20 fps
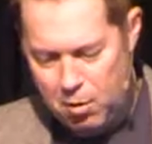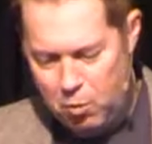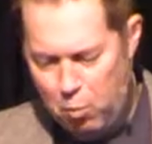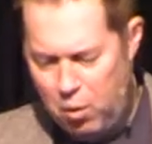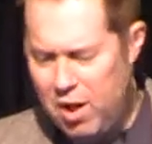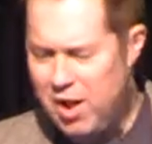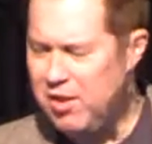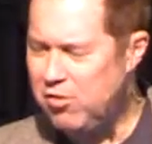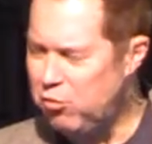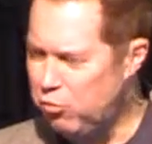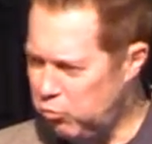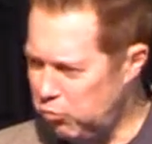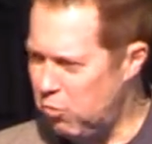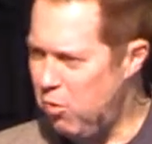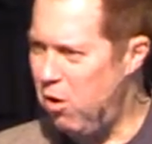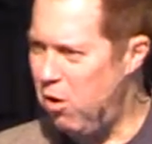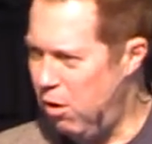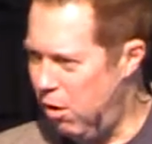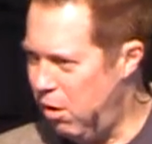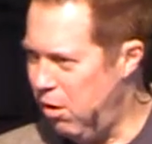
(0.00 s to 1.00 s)
What's
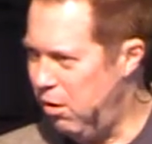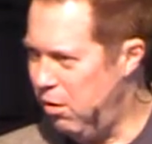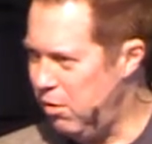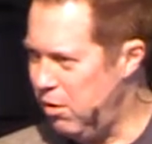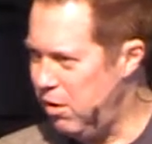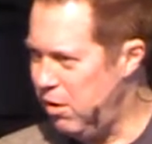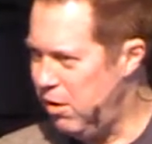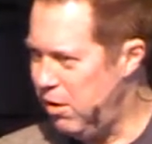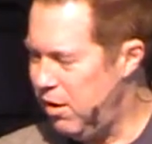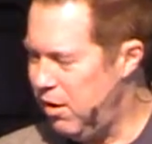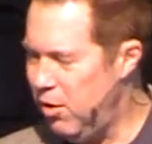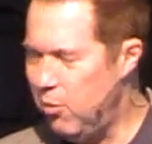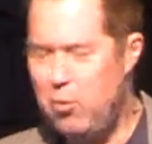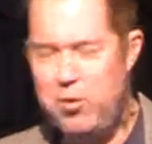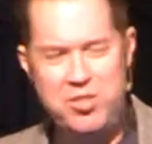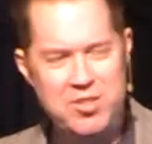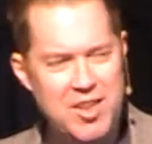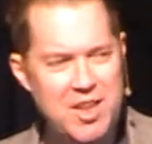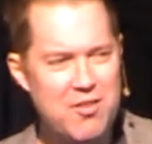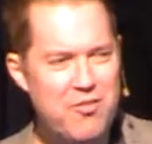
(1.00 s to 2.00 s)
wrong
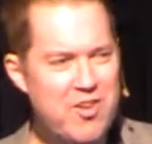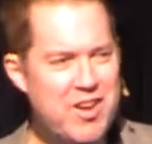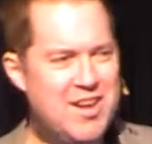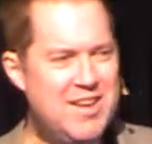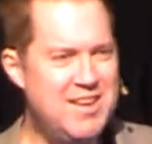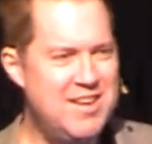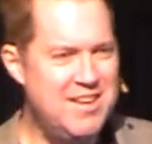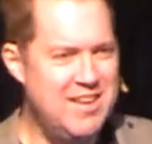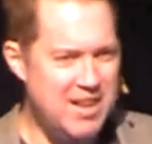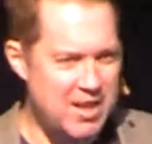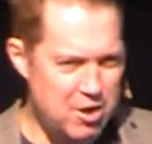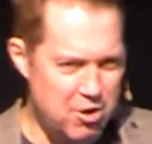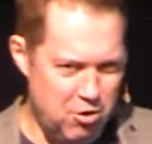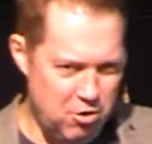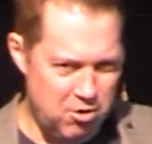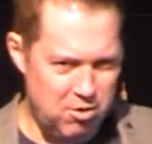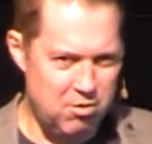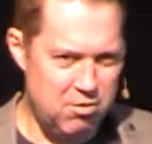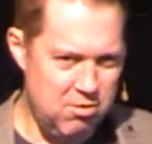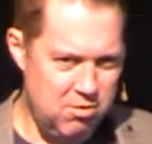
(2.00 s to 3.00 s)
with giving
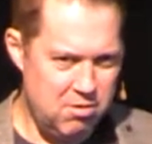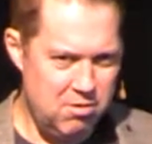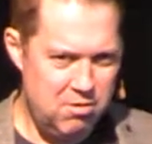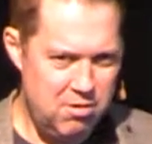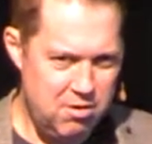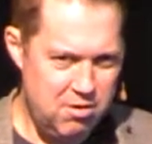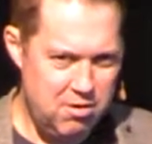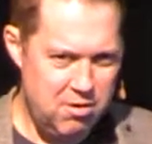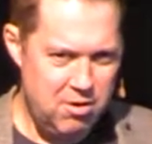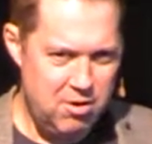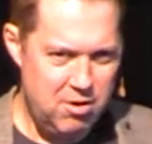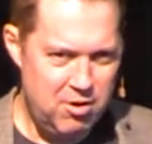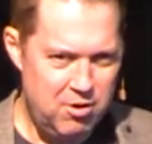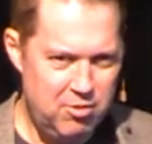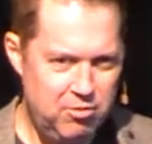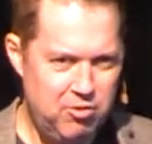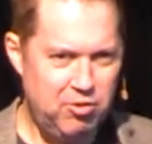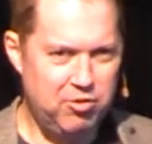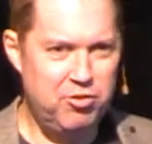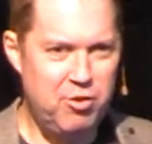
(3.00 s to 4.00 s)
dinner
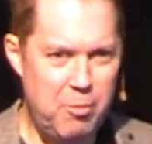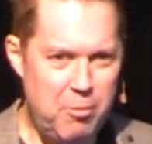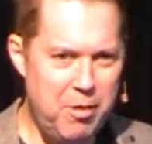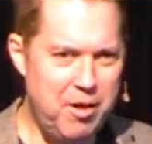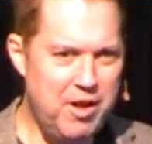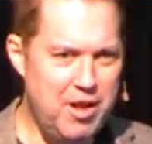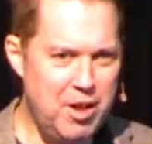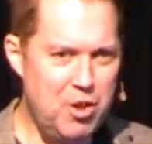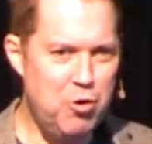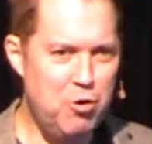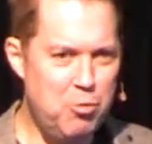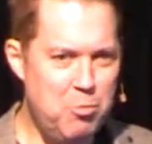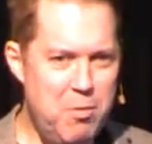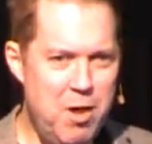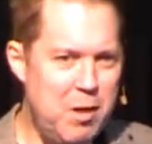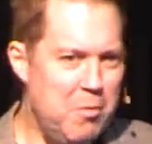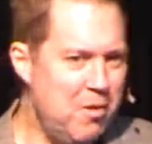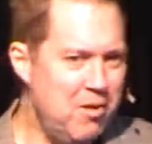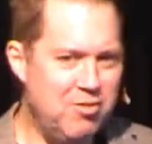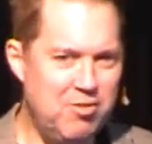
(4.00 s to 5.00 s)
to somebody who
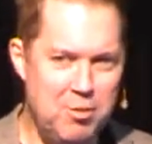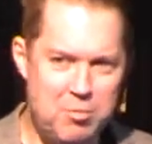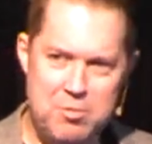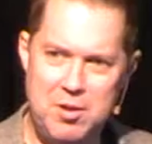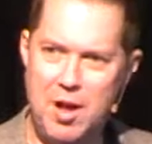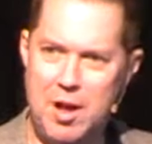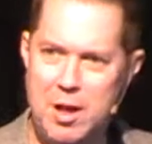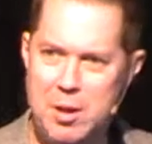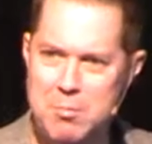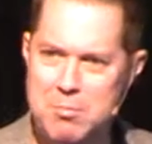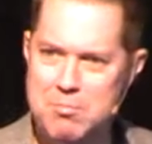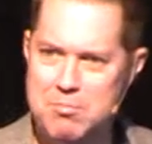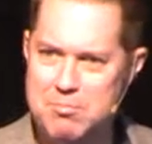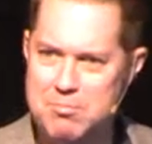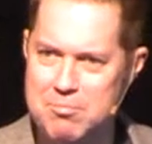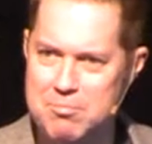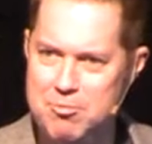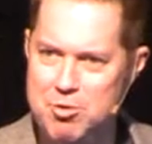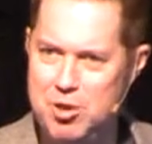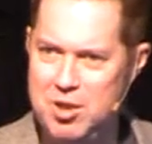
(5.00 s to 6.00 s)
maybe sometime
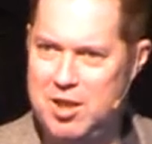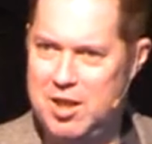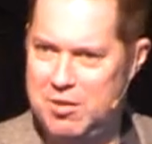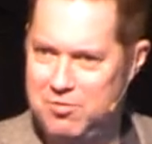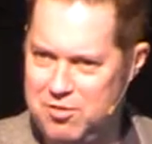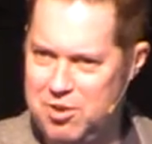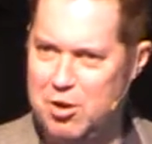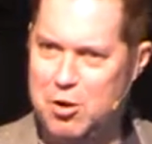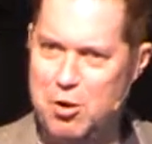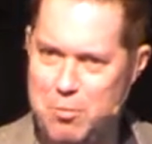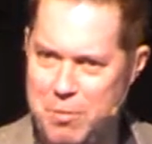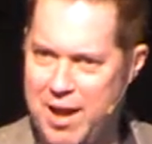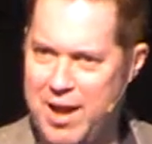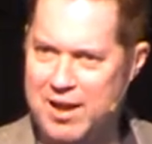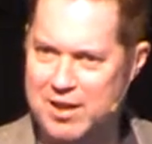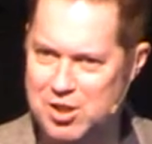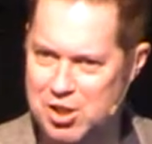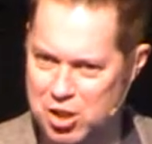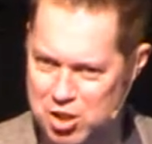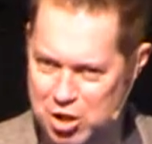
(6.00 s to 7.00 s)
could give dinner
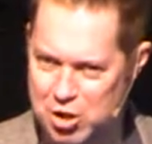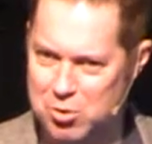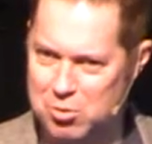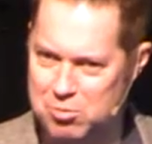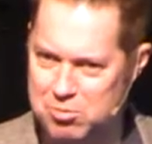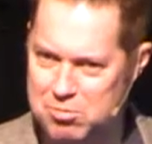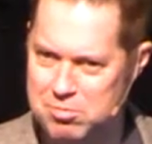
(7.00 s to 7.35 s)
back to you?